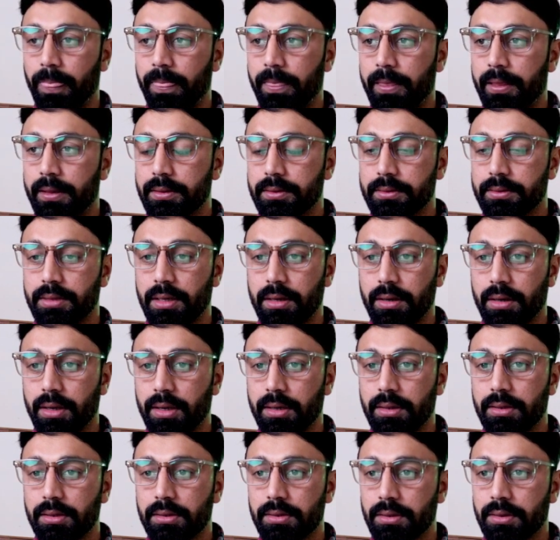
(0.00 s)
the need,
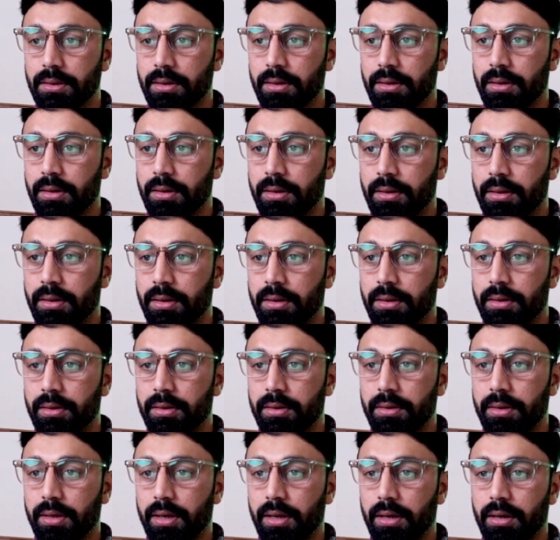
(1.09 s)

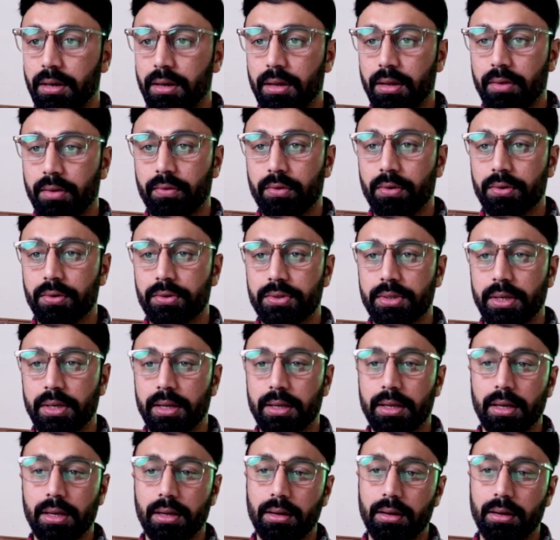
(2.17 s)
and of course I
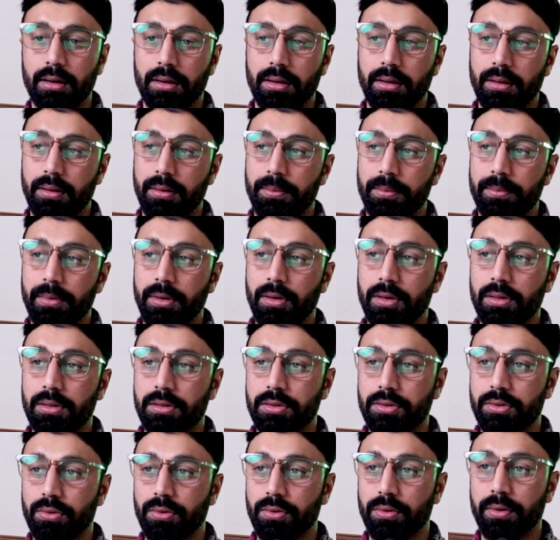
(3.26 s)
can
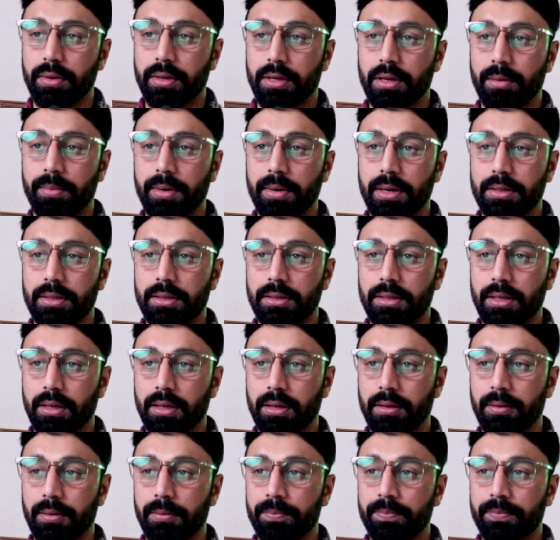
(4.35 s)
also compare the thing.
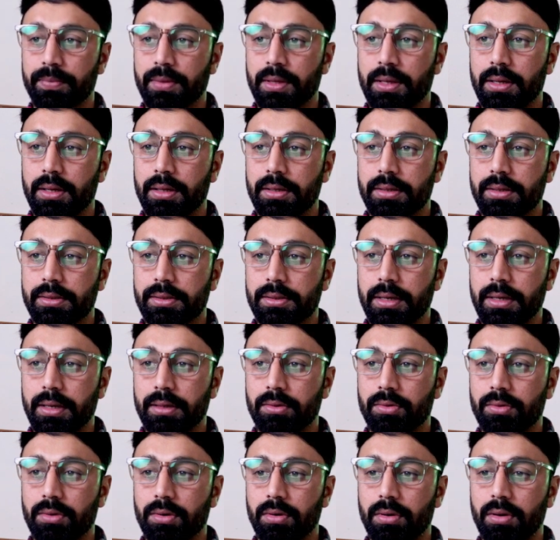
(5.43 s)
Select
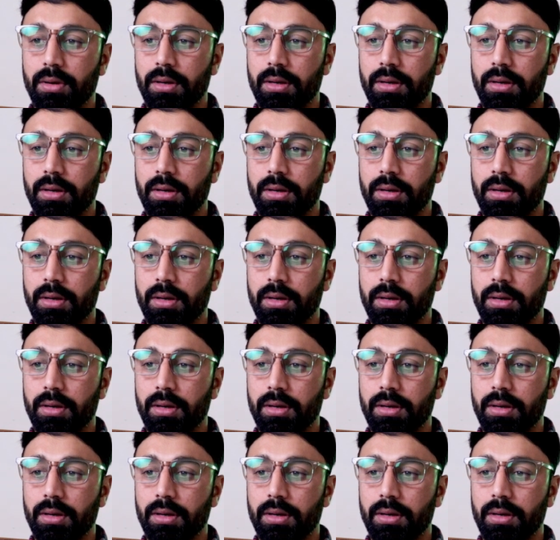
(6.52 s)
crawl